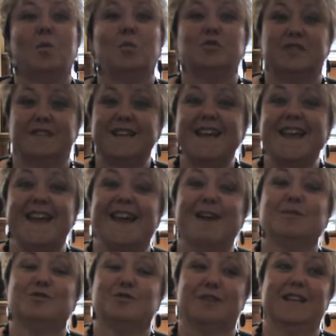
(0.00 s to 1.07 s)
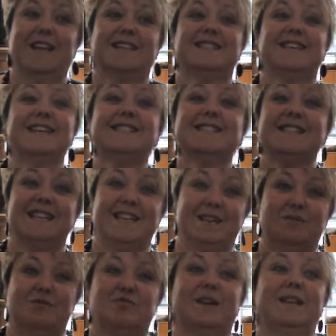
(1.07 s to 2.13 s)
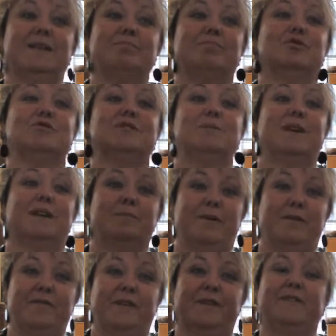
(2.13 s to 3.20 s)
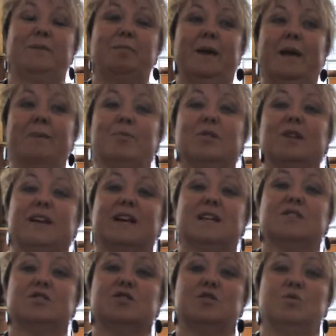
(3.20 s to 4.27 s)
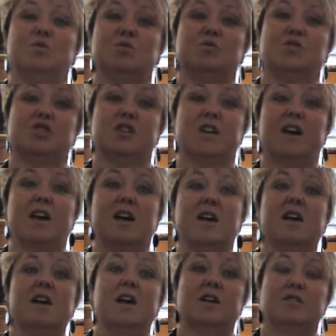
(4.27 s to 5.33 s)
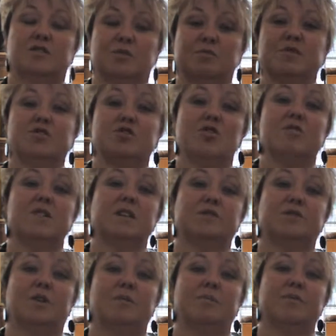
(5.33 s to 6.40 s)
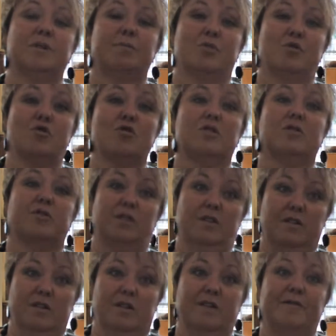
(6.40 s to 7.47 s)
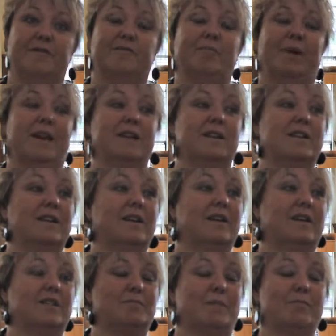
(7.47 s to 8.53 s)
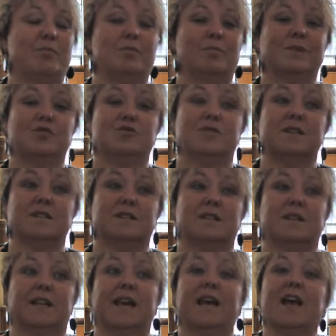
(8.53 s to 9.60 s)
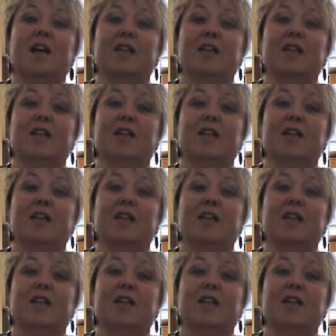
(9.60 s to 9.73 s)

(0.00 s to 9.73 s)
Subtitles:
Today it was really exciting and it was really buzzy. We had about 50 people here to share some stories from the book that has been published recently.